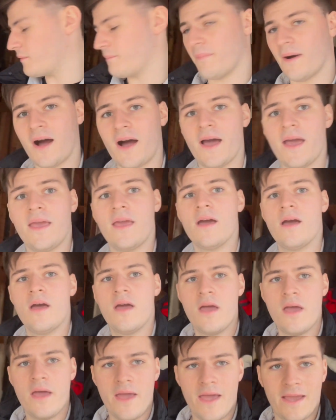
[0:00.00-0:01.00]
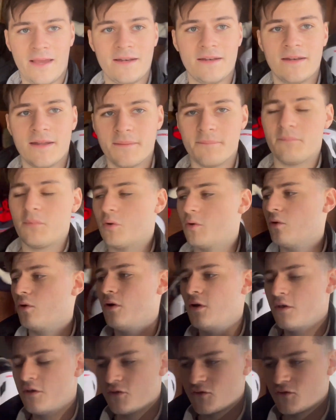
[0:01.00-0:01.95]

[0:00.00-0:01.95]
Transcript: buy a nimble